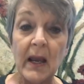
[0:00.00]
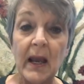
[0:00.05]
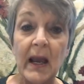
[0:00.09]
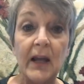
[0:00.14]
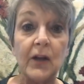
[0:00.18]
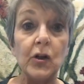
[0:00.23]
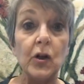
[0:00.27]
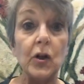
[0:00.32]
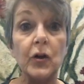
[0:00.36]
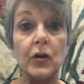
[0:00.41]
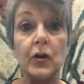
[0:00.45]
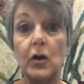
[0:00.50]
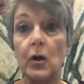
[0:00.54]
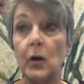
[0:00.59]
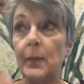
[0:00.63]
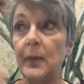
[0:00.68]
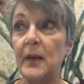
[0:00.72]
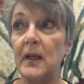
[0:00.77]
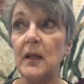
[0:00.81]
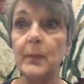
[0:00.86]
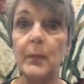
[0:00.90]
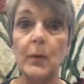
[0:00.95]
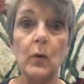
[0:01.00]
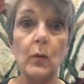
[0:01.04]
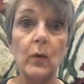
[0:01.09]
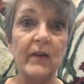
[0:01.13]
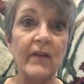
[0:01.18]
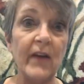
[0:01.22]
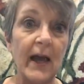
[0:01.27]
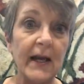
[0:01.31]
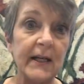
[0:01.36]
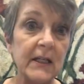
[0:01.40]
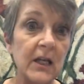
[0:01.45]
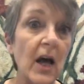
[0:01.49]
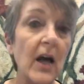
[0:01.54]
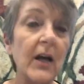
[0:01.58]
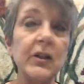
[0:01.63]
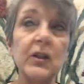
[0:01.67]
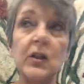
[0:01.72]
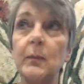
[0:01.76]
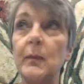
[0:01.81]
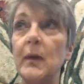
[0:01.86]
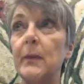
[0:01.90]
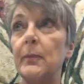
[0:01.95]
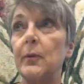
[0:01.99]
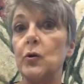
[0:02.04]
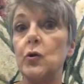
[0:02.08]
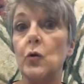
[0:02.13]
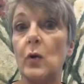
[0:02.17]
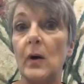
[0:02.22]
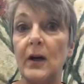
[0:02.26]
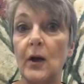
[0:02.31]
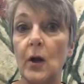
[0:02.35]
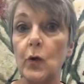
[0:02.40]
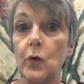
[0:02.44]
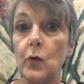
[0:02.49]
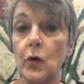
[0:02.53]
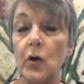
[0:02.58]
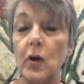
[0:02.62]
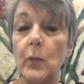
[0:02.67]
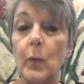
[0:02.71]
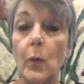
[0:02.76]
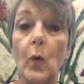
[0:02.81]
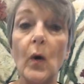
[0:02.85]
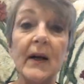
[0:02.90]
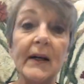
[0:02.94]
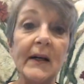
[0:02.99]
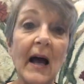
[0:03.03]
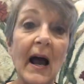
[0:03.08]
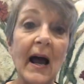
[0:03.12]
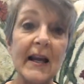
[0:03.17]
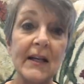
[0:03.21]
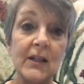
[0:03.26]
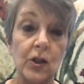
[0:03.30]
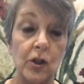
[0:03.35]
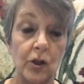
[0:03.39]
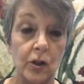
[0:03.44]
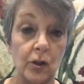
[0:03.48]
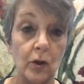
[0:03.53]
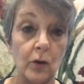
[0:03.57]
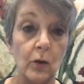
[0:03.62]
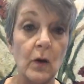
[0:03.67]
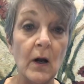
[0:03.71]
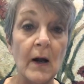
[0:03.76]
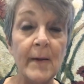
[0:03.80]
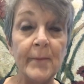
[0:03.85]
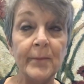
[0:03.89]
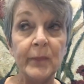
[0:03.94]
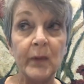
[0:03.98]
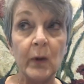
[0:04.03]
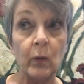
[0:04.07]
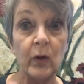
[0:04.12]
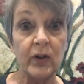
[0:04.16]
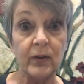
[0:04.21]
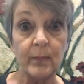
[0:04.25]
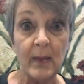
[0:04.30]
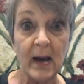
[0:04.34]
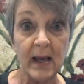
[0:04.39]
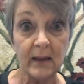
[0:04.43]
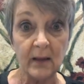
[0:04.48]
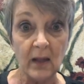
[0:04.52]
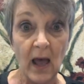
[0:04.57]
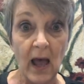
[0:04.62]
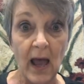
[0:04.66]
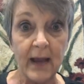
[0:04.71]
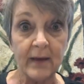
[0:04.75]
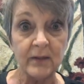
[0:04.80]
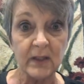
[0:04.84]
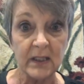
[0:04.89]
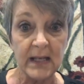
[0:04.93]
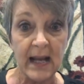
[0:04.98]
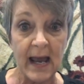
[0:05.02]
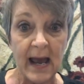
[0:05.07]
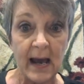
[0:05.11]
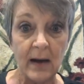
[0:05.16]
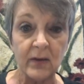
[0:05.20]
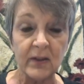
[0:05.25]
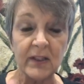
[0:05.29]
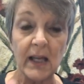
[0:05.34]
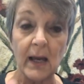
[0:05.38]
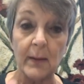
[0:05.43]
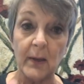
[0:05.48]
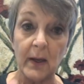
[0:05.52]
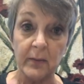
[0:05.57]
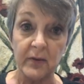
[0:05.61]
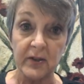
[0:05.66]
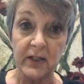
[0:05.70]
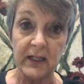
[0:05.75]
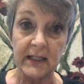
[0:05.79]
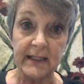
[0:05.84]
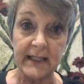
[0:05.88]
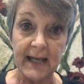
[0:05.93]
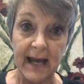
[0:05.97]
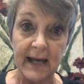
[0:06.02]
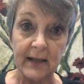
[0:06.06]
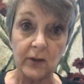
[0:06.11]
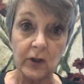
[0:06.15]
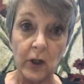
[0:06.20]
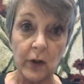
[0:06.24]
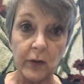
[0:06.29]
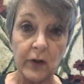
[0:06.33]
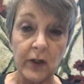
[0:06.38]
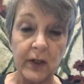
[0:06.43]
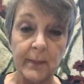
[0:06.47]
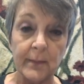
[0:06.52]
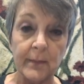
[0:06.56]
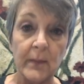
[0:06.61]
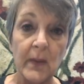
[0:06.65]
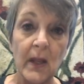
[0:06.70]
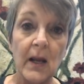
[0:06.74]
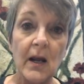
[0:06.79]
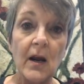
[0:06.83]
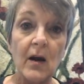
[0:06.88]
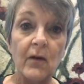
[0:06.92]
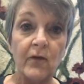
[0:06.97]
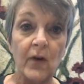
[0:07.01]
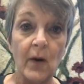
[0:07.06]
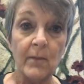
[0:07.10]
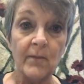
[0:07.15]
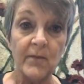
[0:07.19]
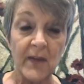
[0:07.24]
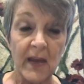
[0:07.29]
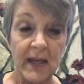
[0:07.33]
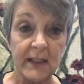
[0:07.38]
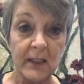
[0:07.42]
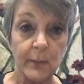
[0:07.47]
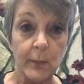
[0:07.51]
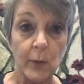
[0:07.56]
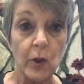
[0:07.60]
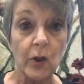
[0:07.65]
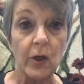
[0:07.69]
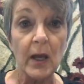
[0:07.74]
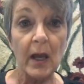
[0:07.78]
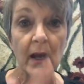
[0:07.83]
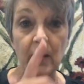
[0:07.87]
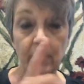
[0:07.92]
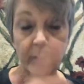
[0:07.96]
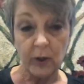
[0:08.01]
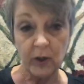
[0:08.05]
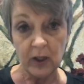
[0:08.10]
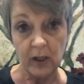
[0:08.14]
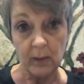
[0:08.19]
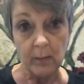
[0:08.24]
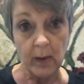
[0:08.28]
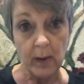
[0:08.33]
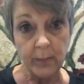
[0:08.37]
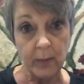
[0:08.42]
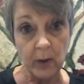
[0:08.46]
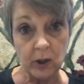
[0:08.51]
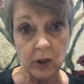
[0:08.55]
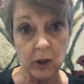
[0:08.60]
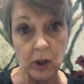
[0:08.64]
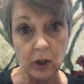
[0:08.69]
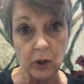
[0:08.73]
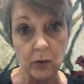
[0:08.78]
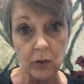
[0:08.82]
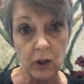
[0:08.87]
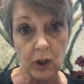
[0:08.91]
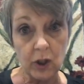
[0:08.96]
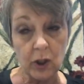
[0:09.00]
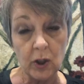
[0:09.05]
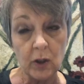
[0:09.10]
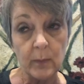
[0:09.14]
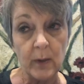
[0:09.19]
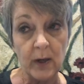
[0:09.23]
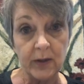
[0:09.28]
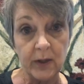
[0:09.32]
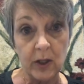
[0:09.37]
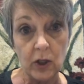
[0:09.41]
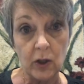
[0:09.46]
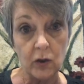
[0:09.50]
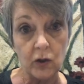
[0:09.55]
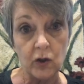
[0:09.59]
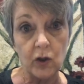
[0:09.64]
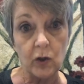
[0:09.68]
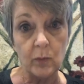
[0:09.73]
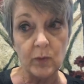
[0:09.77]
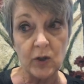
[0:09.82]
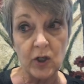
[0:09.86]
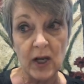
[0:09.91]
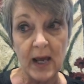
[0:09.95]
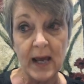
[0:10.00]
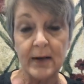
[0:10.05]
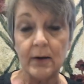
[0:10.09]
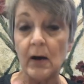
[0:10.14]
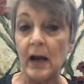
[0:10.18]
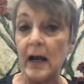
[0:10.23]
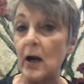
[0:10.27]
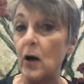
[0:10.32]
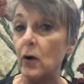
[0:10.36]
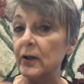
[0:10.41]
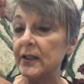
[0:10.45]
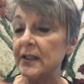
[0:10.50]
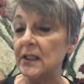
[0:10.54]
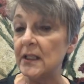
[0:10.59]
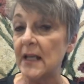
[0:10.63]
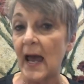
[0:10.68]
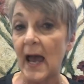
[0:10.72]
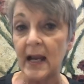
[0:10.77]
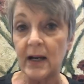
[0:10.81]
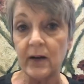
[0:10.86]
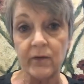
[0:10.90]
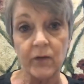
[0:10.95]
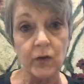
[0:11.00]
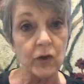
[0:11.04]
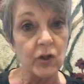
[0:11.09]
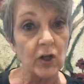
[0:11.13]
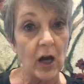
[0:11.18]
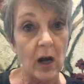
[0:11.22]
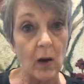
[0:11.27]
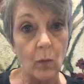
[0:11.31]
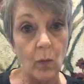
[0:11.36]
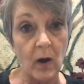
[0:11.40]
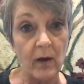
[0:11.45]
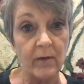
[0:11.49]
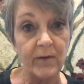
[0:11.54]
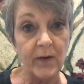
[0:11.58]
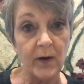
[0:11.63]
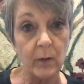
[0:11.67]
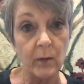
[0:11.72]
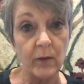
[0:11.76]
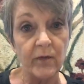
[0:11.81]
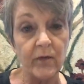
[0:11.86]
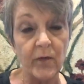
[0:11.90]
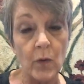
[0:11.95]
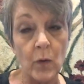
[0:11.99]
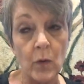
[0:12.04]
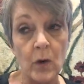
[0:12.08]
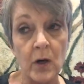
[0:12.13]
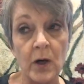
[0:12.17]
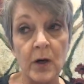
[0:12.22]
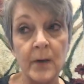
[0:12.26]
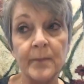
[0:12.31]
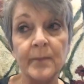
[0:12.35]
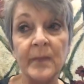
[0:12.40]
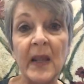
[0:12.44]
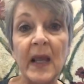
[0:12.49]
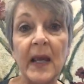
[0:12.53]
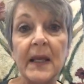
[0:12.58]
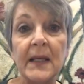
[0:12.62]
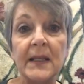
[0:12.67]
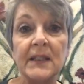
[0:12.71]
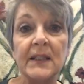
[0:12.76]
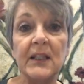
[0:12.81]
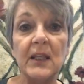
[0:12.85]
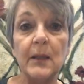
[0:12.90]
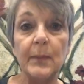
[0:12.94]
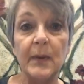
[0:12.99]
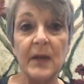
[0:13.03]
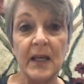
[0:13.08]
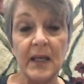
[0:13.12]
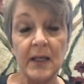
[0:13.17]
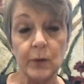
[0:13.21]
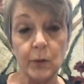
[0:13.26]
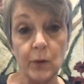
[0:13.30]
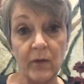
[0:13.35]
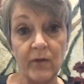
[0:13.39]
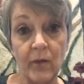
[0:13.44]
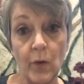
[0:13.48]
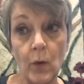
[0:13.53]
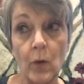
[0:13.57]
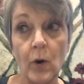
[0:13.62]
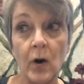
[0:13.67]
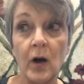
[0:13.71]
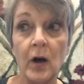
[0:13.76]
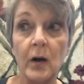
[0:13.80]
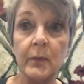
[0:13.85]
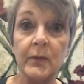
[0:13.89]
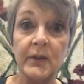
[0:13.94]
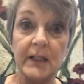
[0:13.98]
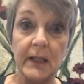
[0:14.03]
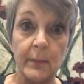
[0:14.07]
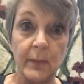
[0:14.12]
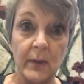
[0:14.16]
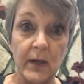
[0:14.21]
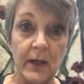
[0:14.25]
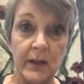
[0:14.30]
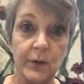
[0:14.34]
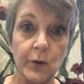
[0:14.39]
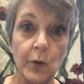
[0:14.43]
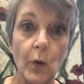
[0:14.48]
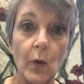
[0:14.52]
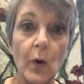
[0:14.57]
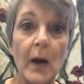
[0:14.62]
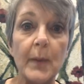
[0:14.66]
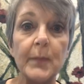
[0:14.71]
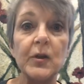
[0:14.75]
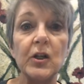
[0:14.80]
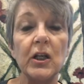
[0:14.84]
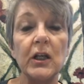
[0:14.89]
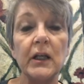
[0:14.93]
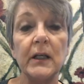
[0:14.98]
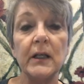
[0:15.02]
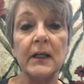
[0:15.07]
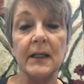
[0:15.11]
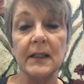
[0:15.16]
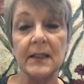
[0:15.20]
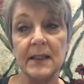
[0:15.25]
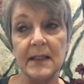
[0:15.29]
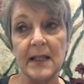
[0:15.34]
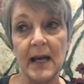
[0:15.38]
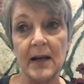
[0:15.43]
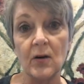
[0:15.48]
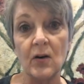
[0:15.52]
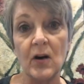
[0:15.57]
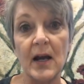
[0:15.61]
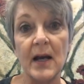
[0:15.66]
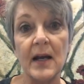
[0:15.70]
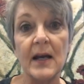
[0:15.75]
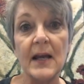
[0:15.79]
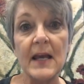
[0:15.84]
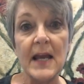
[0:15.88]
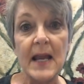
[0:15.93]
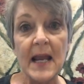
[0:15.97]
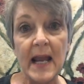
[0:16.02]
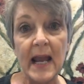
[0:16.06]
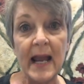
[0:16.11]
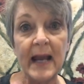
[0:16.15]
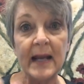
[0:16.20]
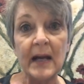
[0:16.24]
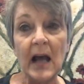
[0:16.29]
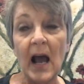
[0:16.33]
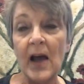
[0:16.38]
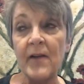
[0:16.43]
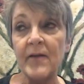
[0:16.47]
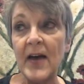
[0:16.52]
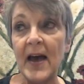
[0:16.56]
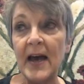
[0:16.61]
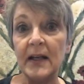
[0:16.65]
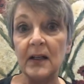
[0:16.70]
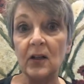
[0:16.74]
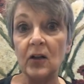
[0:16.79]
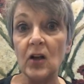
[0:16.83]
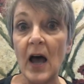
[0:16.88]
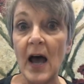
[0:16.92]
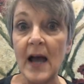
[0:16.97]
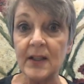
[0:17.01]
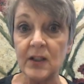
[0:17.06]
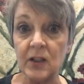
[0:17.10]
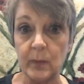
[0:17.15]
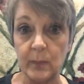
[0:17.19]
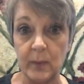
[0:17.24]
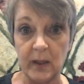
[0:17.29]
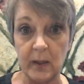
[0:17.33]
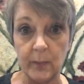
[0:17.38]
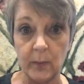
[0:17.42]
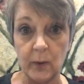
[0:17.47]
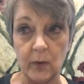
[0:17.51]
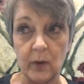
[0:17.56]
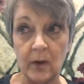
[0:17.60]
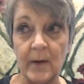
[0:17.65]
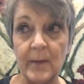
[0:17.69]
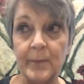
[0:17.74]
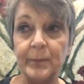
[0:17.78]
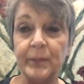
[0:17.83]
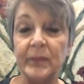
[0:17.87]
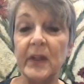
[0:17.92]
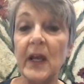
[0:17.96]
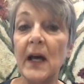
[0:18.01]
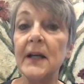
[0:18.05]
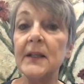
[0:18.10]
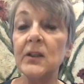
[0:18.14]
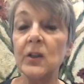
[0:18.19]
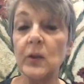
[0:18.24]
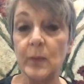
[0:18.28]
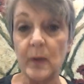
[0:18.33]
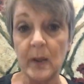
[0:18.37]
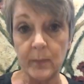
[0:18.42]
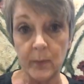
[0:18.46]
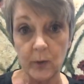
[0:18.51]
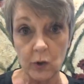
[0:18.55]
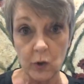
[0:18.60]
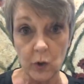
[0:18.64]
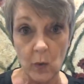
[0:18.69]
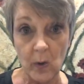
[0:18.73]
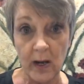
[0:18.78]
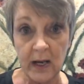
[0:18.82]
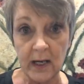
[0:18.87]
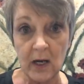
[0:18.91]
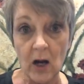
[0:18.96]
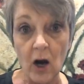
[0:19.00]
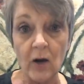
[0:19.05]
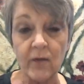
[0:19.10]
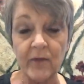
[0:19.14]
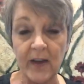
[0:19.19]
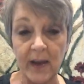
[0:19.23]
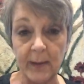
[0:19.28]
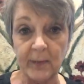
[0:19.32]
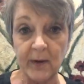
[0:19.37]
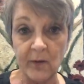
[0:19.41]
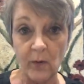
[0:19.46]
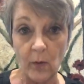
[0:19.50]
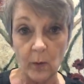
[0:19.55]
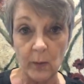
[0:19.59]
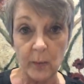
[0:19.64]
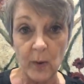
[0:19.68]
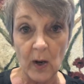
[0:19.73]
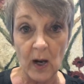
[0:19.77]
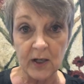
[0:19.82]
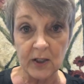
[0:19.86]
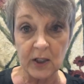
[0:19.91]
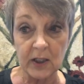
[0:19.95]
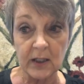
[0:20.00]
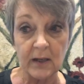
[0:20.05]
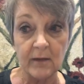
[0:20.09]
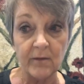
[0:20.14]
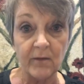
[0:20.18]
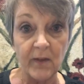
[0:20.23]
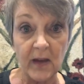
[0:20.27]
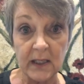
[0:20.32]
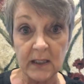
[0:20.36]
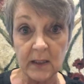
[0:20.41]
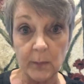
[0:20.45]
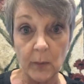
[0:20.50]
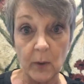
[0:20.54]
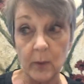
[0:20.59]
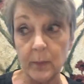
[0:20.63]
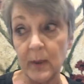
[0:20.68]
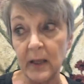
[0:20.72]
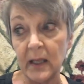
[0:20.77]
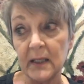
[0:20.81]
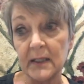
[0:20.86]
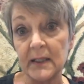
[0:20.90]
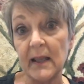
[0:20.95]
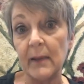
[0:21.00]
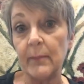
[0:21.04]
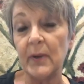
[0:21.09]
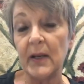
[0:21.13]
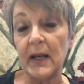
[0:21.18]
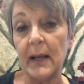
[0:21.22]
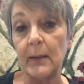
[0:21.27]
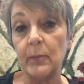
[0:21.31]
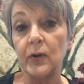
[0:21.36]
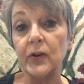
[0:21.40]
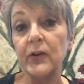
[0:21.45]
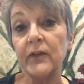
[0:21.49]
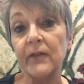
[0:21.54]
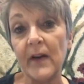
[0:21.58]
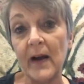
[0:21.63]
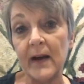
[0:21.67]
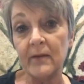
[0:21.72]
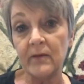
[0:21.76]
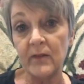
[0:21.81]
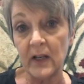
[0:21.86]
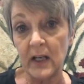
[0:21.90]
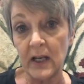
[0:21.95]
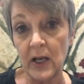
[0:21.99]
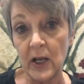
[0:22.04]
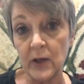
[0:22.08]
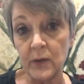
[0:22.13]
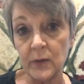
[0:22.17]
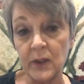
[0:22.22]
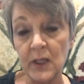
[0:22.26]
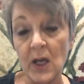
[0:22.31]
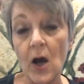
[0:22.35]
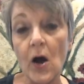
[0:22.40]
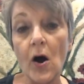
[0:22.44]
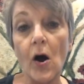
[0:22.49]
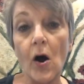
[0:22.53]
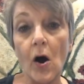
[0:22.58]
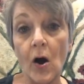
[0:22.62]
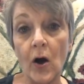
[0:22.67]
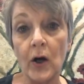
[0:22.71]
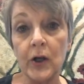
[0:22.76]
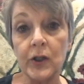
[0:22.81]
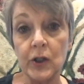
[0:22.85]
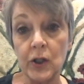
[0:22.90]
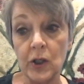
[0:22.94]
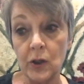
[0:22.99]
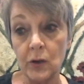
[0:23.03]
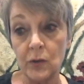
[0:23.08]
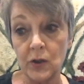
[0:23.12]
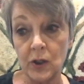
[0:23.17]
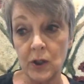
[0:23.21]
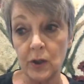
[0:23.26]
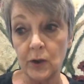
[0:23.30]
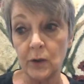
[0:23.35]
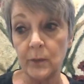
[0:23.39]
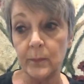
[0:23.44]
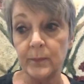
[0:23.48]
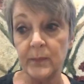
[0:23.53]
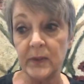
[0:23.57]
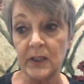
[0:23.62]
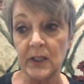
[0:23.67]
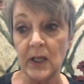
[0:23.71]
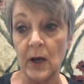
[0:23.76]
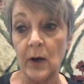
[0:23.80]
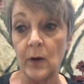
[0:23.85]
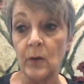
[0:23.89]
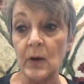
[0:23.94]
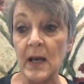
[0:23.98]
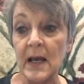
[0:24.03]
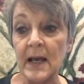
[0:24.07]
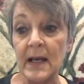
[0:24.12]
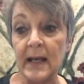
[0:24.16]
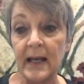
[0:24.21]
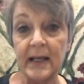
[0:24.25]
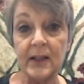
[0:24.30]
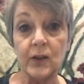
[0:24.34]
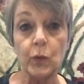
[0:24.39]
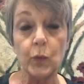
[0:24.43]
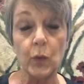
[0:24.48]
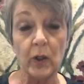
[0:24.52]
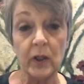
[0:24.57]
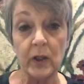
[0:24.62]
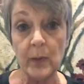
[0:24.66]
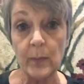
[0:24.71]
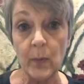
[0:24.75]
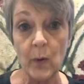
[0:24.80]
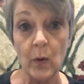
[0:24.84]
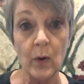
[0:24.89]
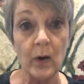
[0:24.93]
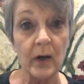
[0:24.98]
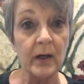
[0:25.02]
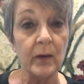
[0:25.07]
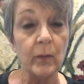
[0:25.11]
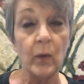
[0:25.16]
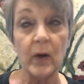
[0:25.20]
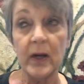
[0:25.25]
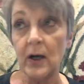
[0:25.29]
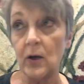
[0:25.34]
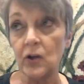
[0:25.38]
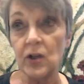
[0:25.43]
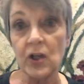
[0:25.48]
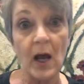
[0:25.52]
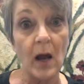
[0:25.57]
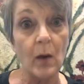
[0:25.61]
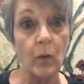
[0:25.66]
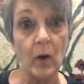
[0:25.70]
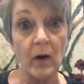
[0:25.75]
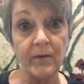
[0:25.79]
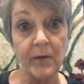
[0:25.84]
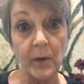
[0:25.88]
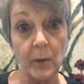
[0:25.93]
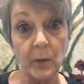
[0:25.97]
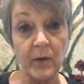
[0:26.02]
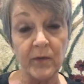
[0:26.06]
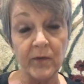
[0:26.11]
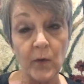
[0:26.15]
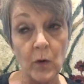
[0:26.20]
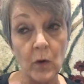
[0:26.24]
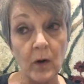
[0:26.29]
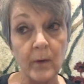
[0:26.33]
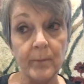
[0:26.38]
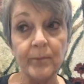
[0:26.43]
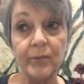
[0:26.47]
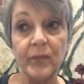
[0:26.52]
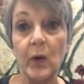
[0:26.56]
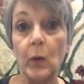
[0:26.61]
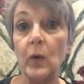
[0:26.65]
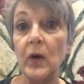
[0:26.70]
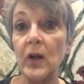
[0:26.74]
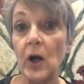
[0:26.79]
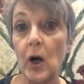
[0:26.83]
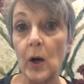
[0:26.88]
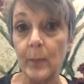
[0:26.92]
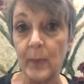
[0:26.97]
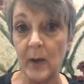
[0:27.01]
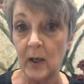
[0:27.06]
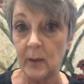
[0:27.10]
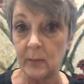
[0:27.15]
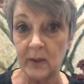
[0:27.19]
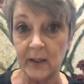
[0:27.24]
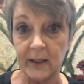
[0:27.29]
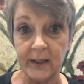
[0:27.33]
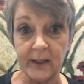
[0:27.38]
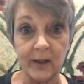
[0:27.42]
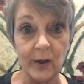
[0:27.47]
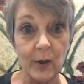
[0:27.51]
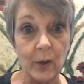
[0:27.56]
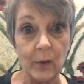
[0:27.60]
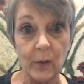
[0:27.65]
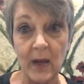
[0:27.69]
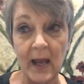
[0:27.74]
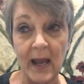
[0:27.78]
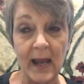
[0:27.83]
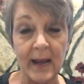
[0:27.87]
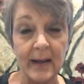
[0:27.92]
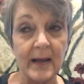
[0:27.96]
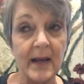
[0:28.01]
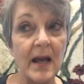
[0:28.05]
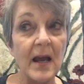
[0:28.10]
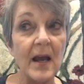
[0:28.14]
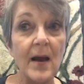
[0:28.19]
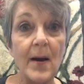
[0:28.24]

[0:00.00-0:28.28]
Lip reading: And, there are people, we've had tons of people join our group. What I do with my lives now is I'm able to download them from Facebook, put them up on YouTube. On the YouTube channel, I always tag it for child welfare reform, CPS corruption, etc. And I've had lots of people, tons of people join our Family Forward Project in Facebook because they've been able to find videos on YouTube. So it's real important. We are child welfare reform. We are public, okay?